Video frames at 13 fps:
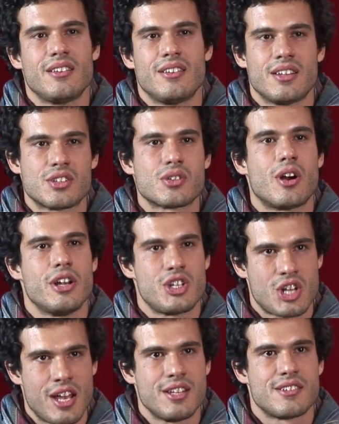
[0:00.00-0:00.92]
the story
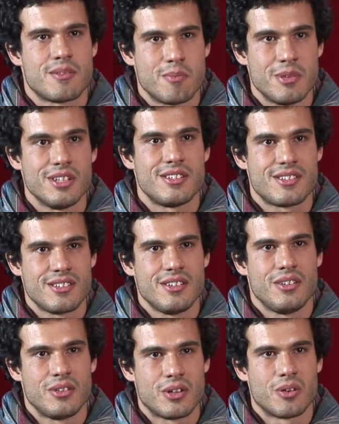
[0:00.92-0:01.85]
changes a bit,
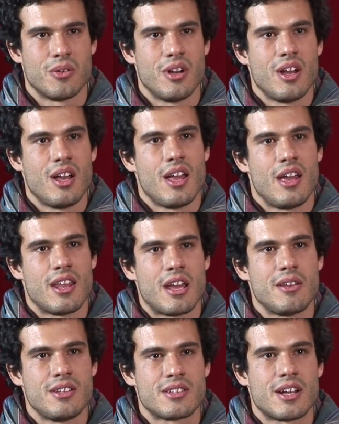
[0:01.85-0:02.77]
you know, and
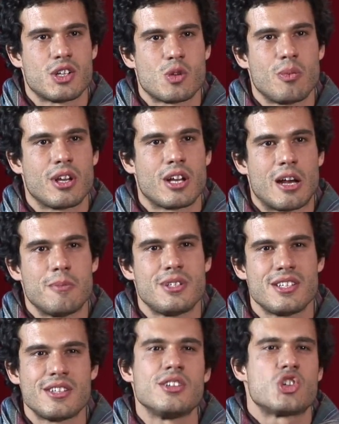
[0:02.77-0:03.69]
I start to become
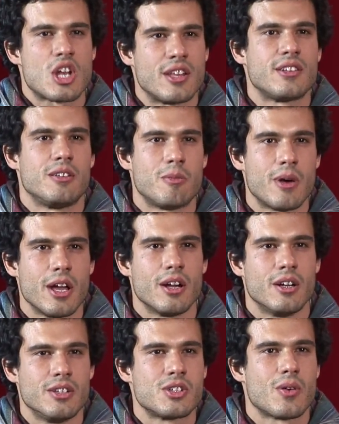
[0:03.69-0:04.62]
disenchanted by
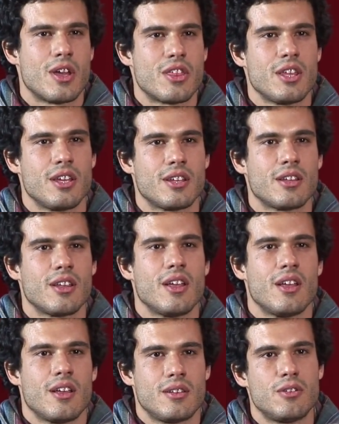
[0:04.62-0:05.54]
her. So I think
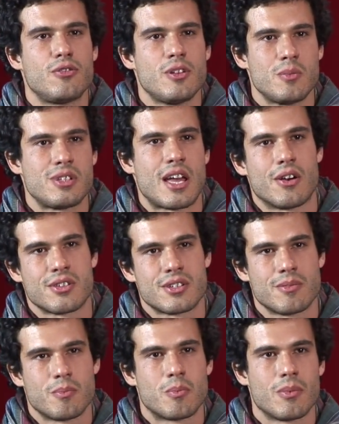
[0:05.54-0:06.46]
the film tells
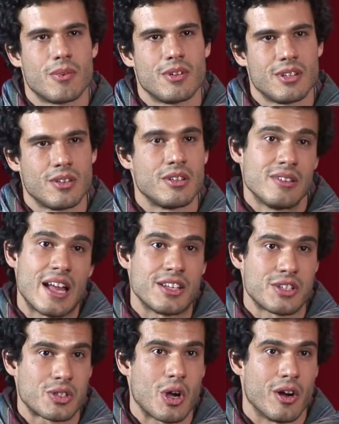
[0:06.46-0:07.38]

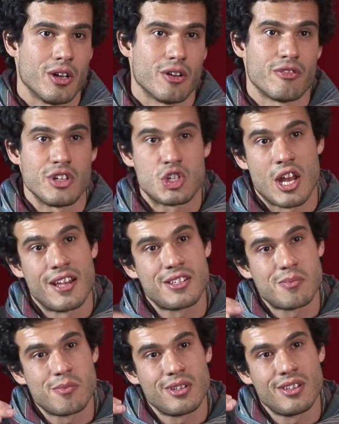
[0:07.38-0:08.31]
that story of
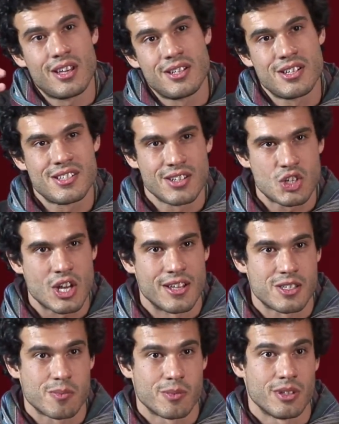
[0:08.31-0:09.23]
enchantment and
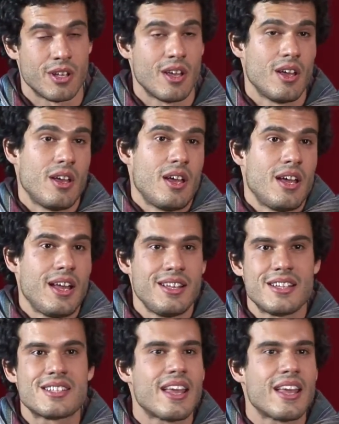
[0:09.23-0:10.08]
disenchantment. And it's